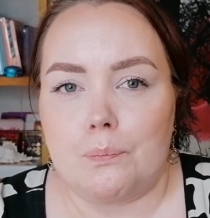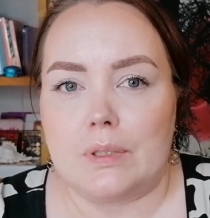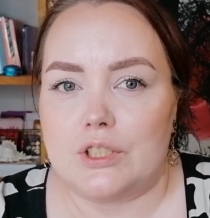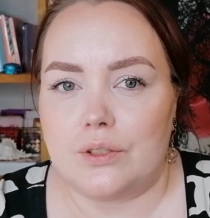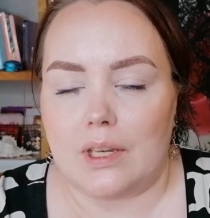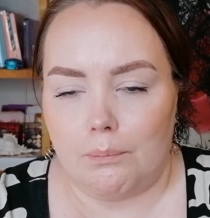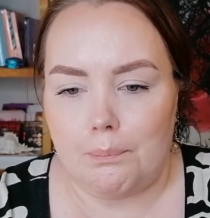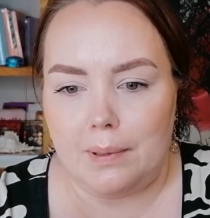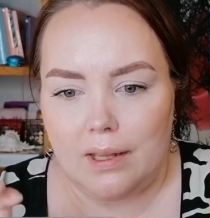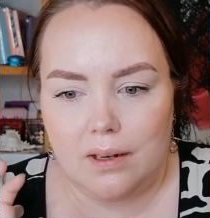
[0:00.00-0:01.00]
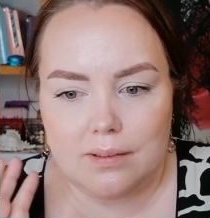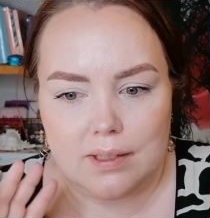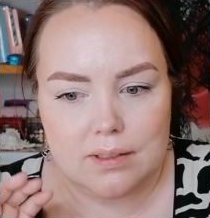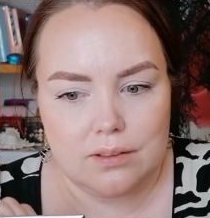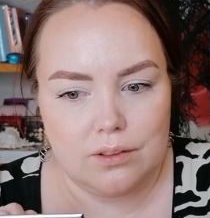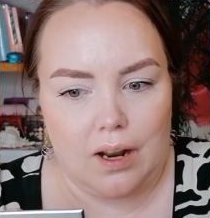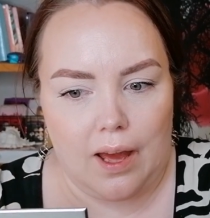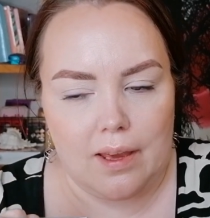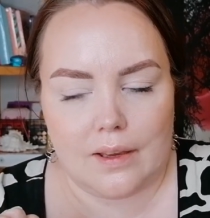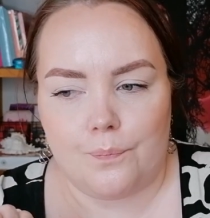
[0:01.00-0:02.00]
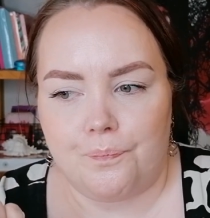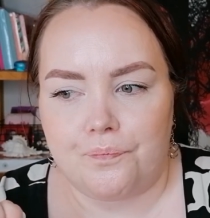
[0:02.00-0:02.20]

but you can build it to like